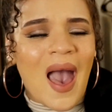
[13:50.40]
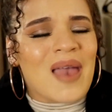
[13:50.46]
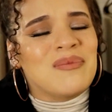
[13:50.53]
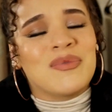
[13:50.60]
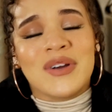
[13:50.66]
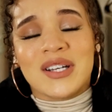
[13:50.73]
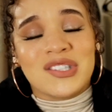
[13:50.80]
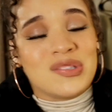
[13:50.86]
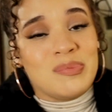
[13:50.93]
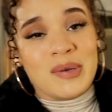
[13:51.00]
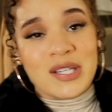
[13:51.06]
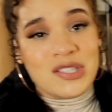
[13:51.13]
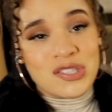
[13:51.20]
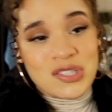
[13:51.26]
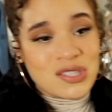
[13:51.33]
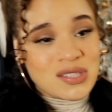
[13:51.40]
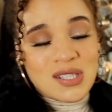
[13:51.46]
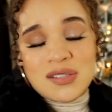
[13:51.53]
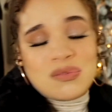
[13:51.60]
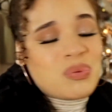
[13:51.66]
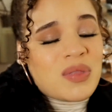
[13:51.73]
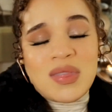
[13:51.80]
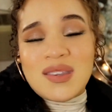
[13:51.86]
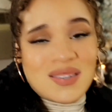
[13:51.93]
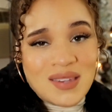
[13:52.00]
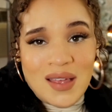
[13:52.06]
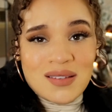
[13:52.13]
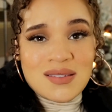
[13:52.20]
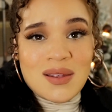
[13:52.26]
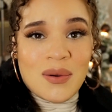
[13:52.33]
I'm rich, bitch. This is what this
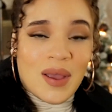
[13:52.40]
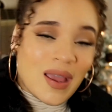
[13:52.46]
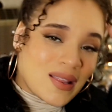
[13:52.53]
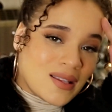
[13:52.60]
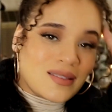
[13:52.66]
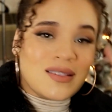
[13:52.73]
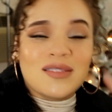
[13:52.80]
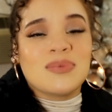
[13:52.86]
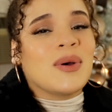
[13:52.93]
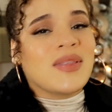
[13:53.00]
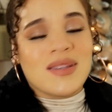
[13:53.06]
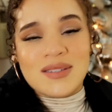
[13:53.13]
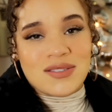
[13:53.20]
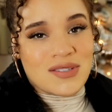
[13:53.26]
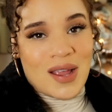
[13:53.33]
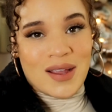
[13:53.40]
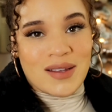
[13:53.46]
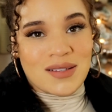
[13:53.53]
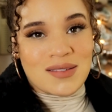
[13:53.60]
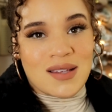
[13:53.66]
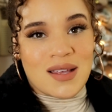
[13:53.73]
says, okay? This is what this jacket